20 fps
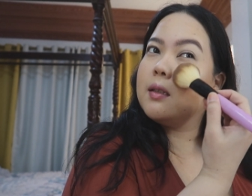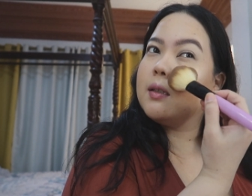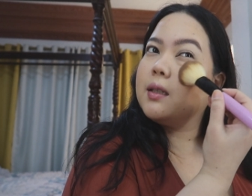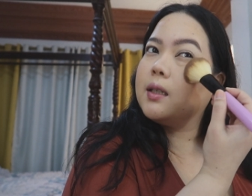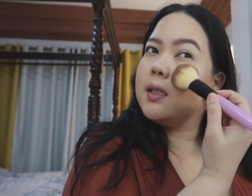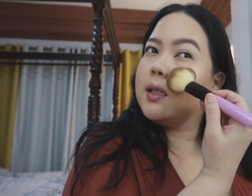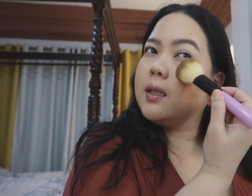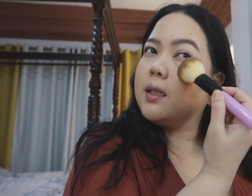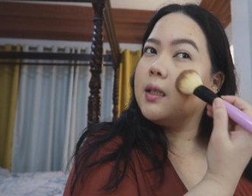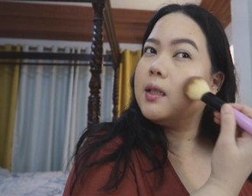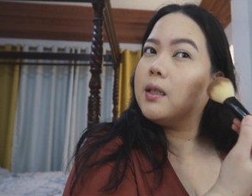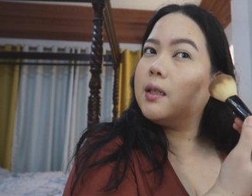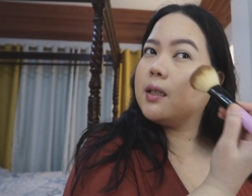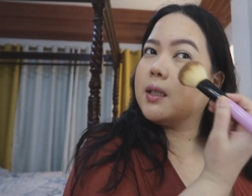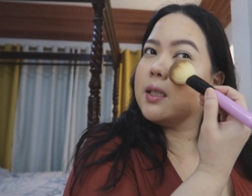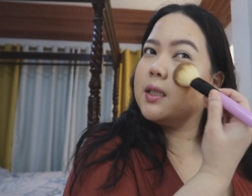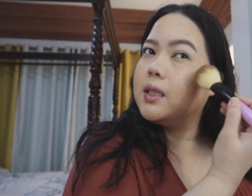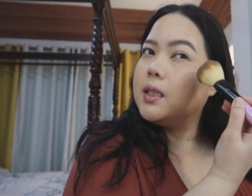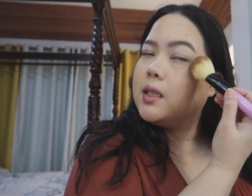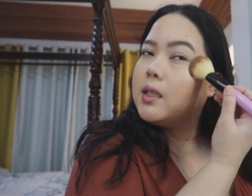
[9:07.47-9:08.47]
Ang
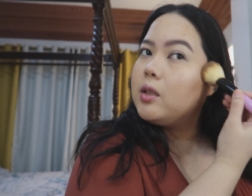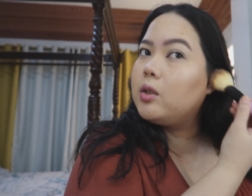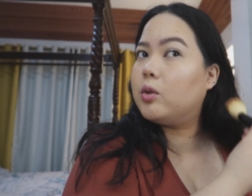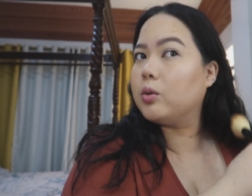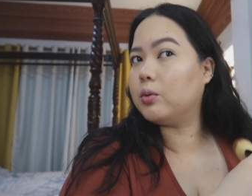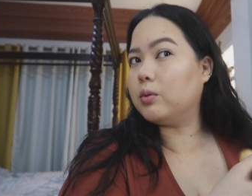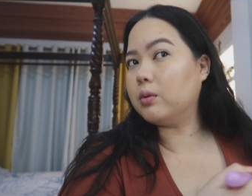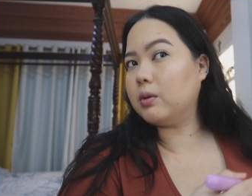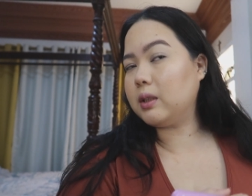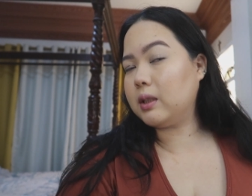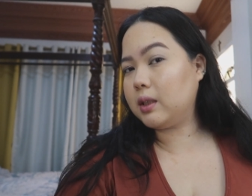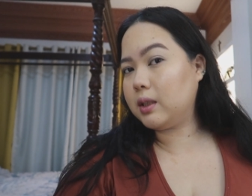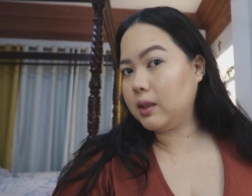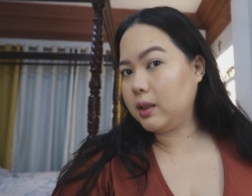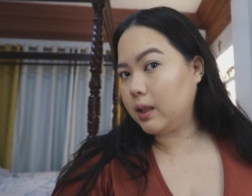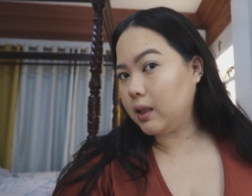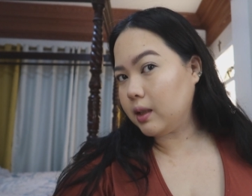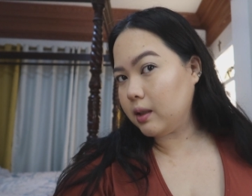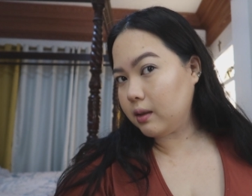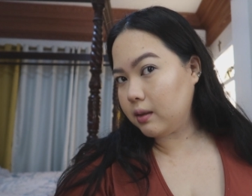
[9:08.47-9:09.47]
ganda-ganda kasi nito.
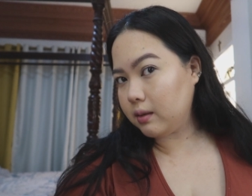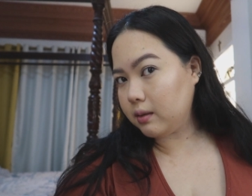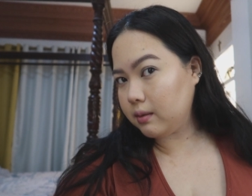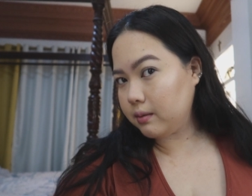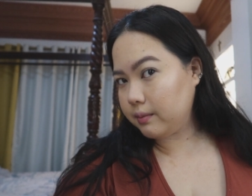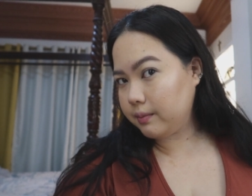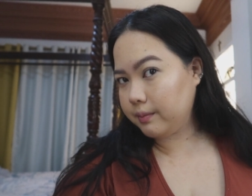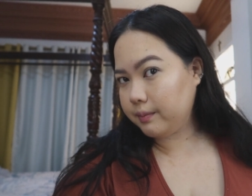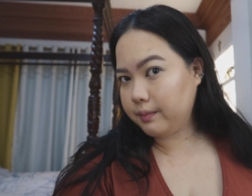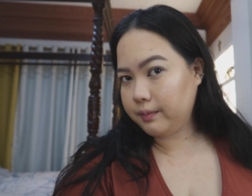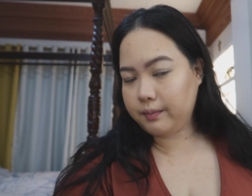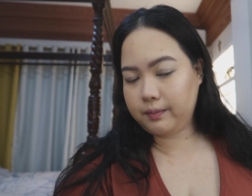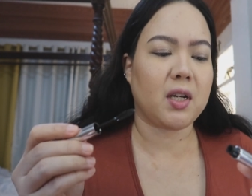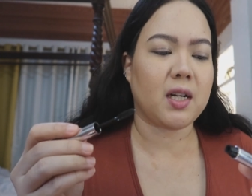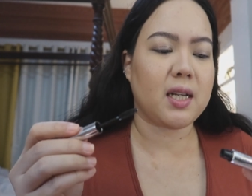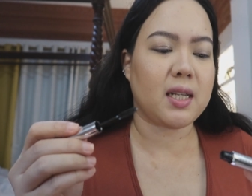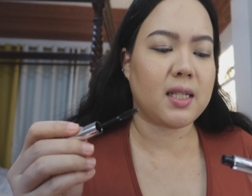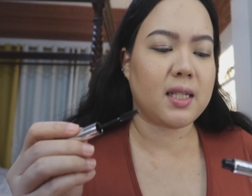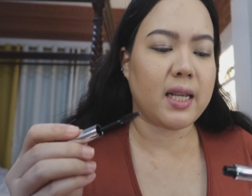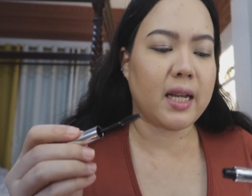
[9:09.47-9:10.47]
Ayan.
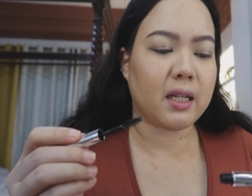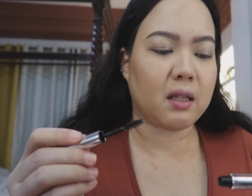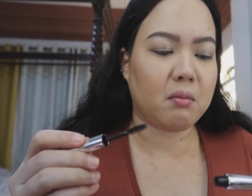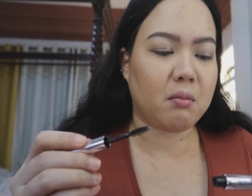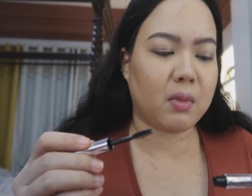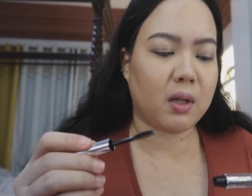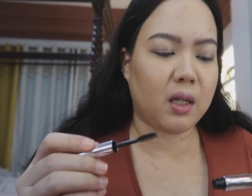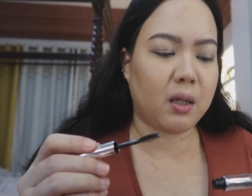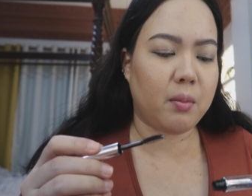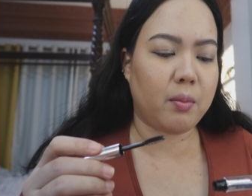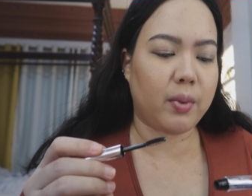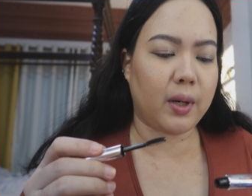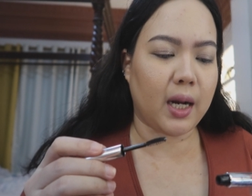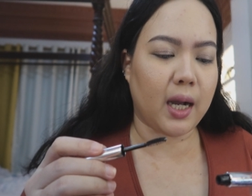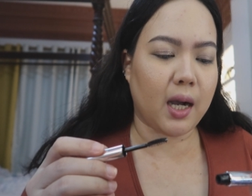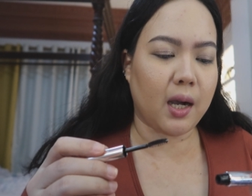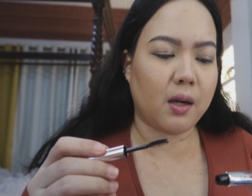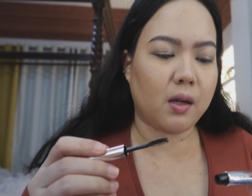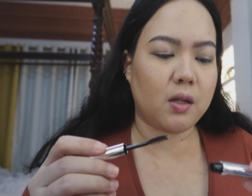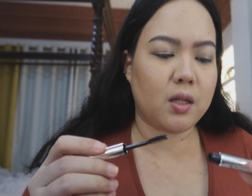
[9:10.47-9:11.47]
I'm gonna set my
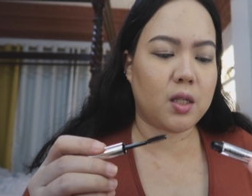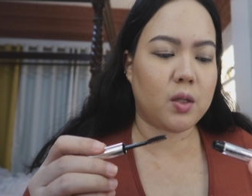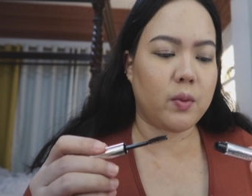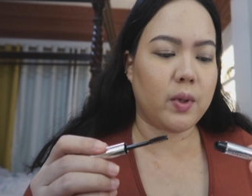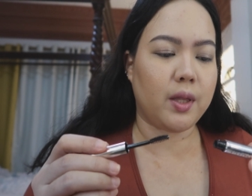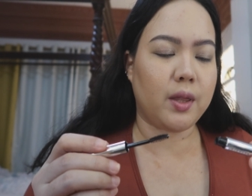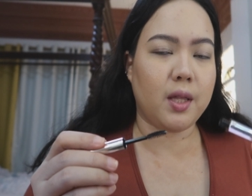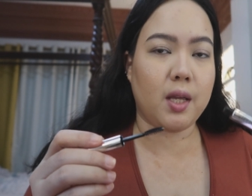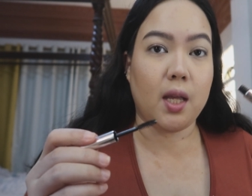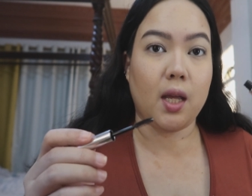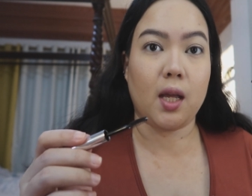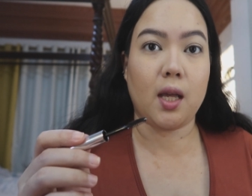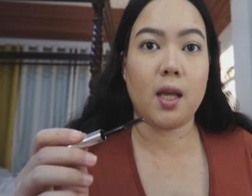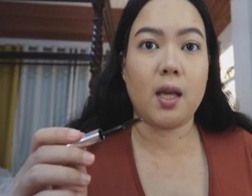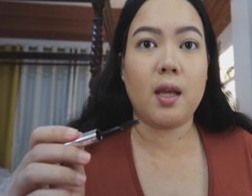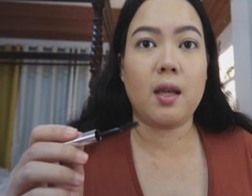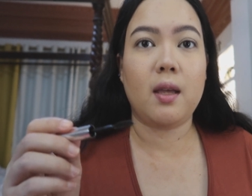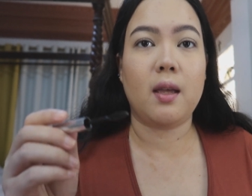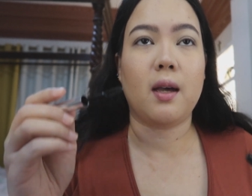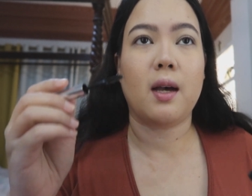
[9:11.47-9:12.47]
brows with the
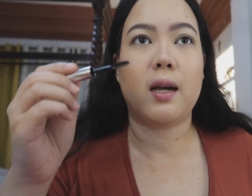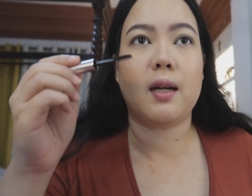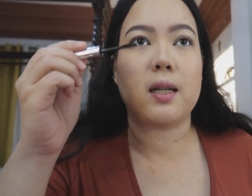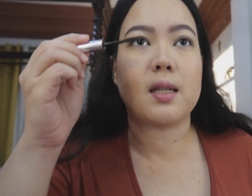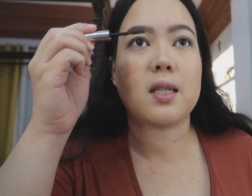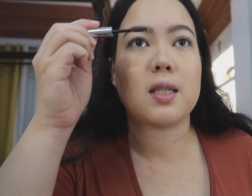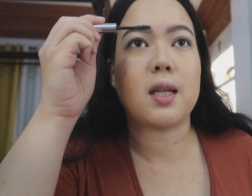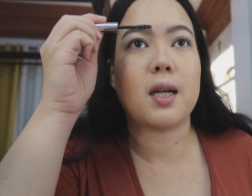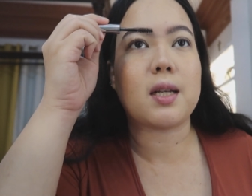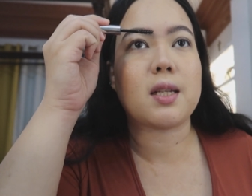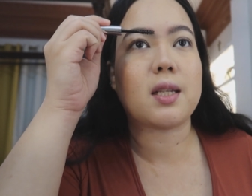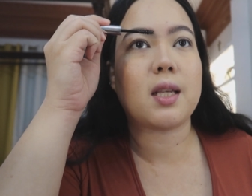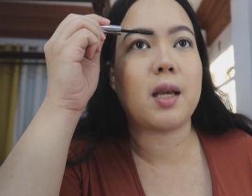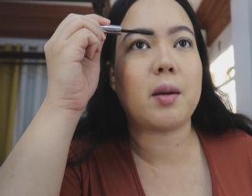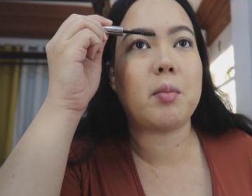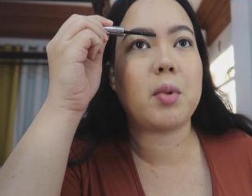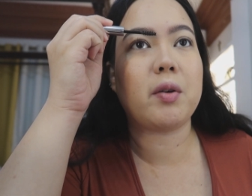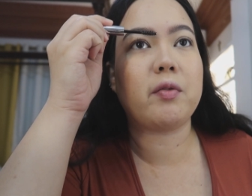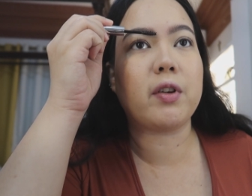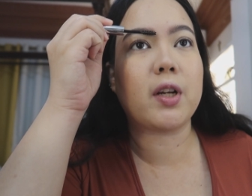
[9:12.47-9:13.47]

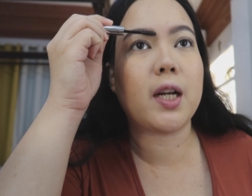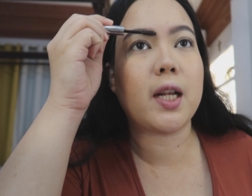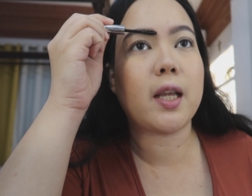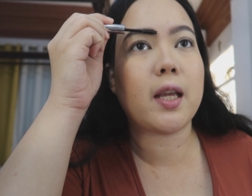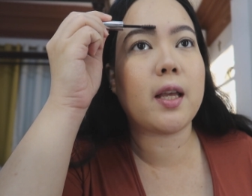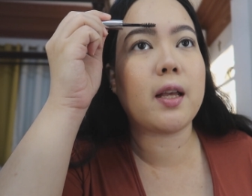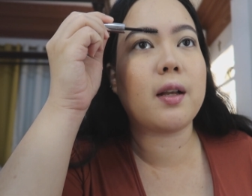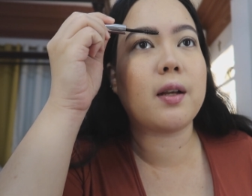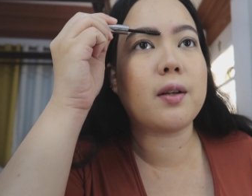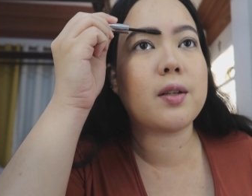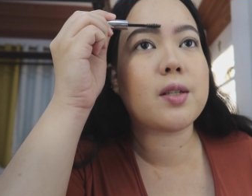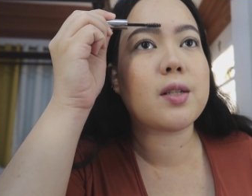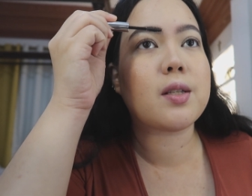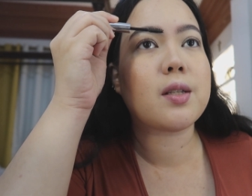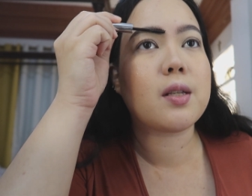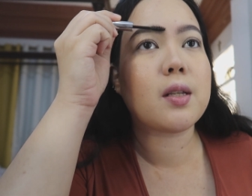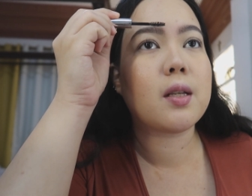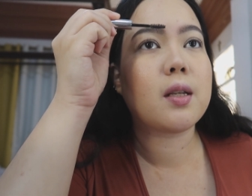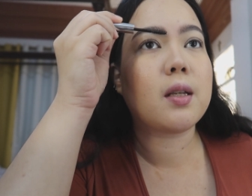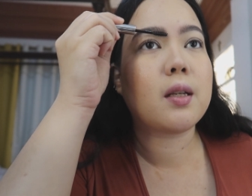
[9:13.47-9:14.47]
Anastasia Beverly
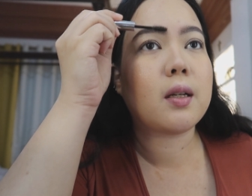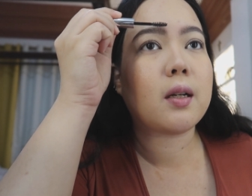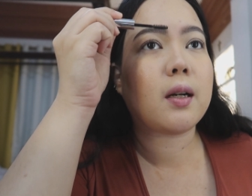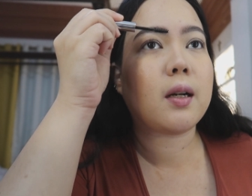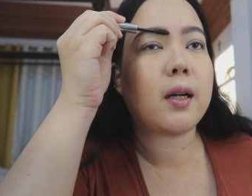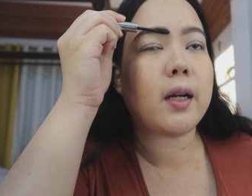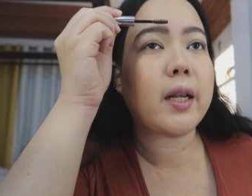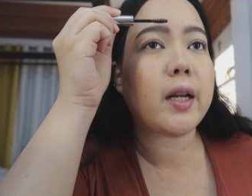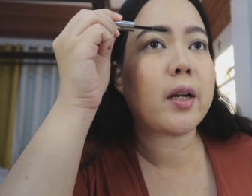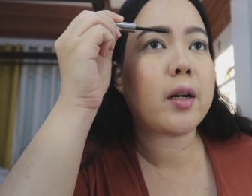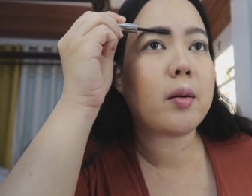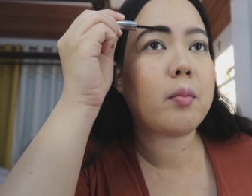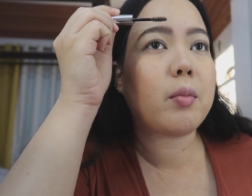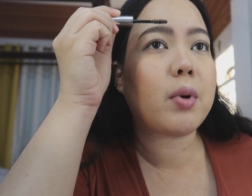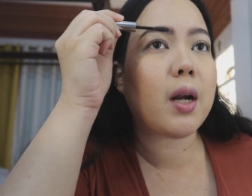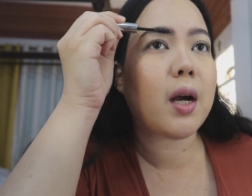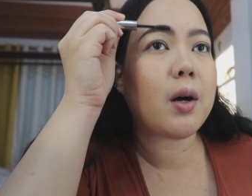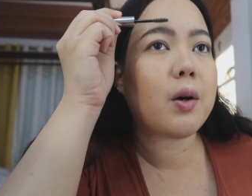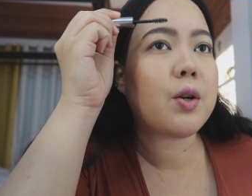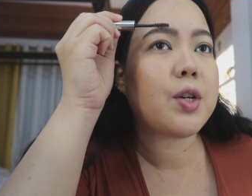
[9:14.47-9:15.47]
Hills Clear
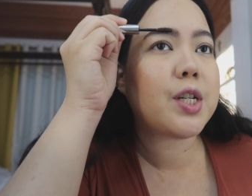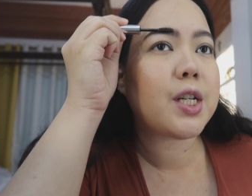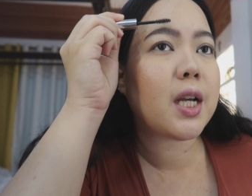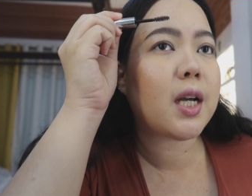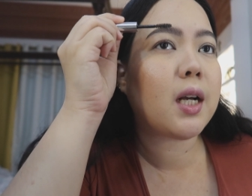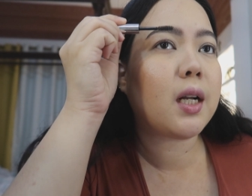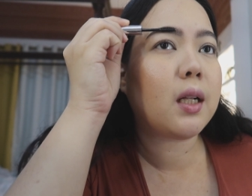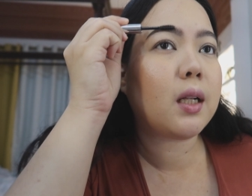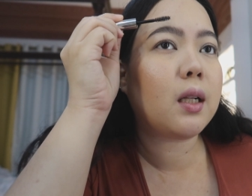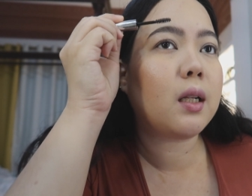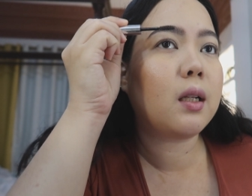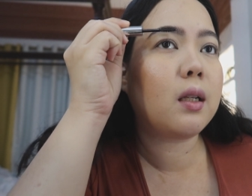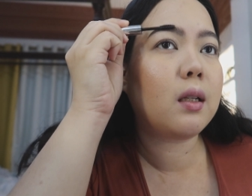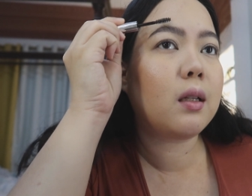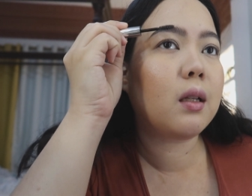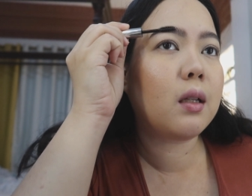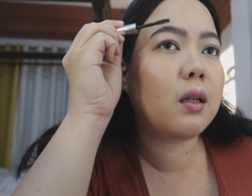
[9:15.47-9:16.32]
Brow Gel.